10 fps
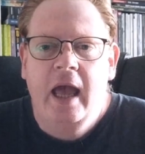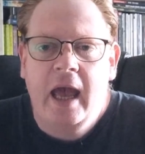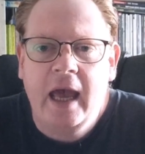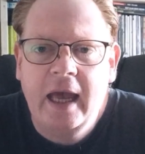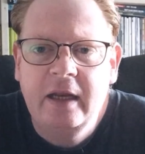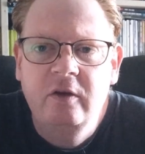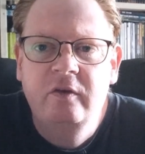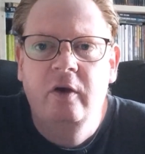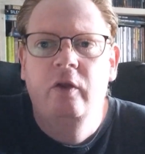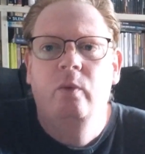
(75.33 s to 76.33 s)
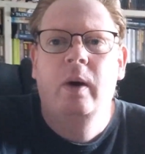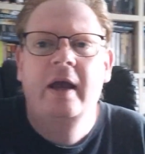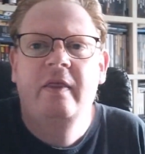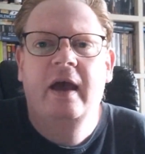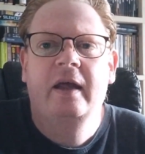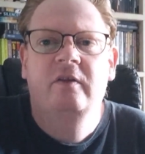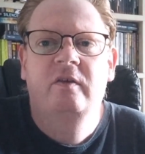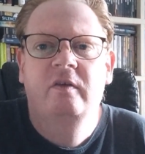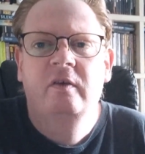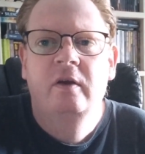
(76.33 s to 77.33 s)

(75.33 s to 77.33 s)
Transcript: And so the way that